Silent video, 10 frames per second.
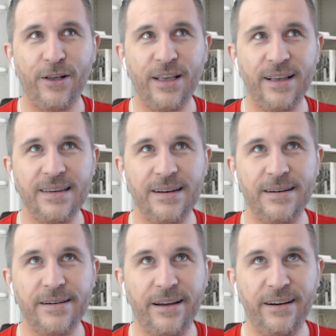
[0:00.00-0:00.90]
is a
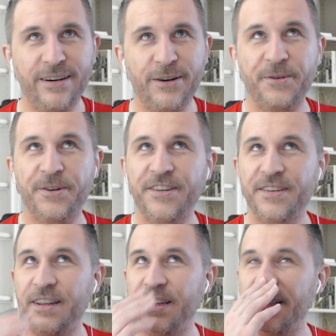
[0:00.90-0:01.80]
dark horse a
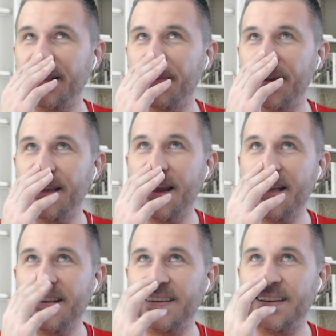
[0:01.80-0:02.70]
little bit,
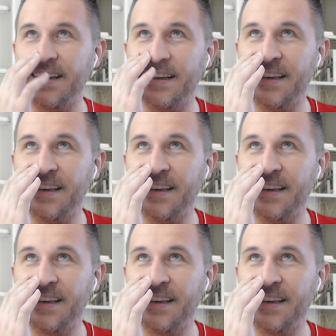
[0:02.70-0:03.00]
isn't it?